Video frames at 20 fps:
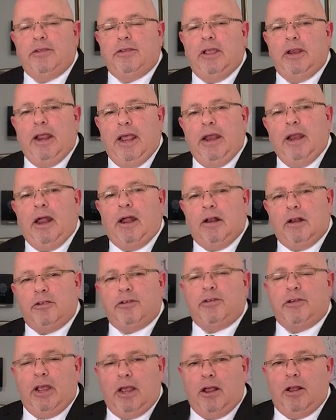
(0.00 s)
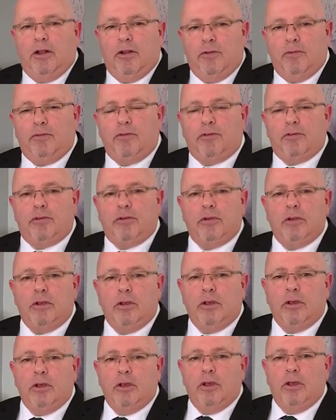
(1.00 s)
he said, and ourselves,
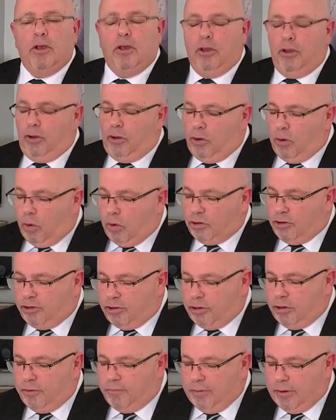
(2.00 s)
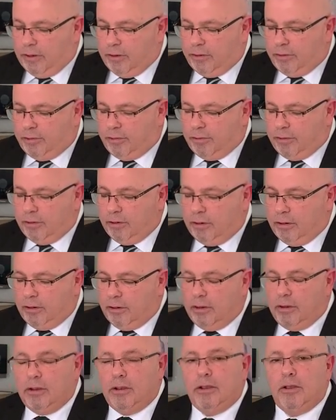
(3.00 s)
your servants,
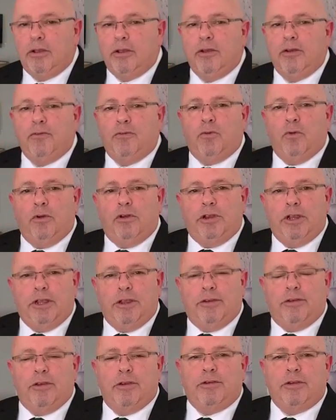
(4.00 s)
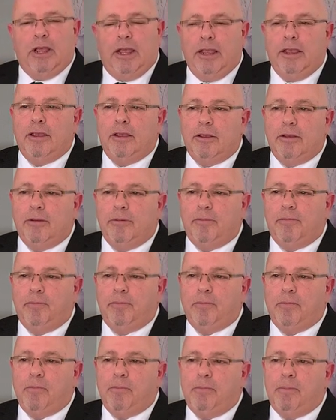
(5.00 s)
for Jesus' sake.
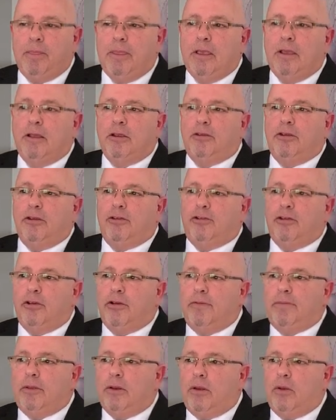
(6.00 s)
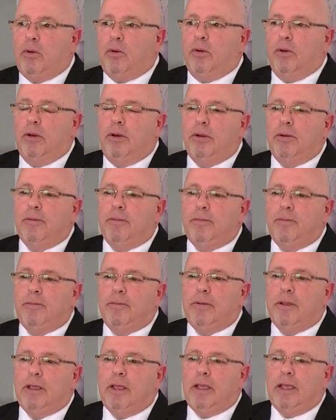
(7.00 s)
So serve the Lord
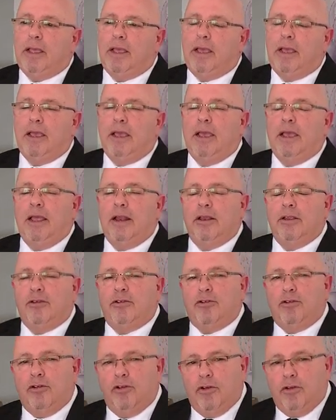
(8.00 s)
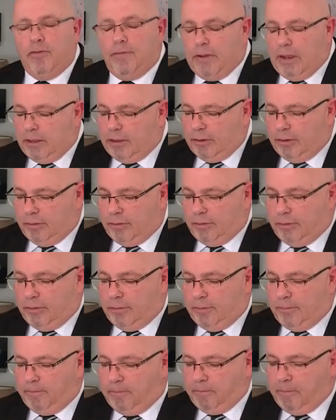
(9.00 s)
and serve others.
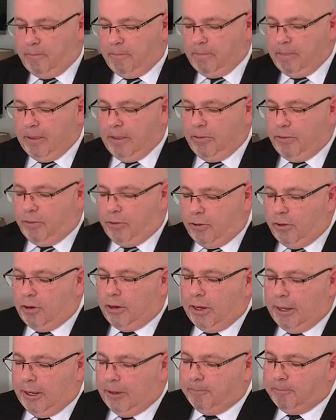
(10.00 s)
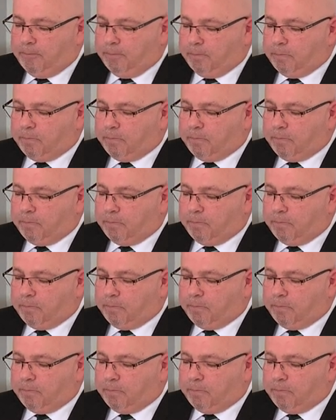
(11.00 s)
Thirdly,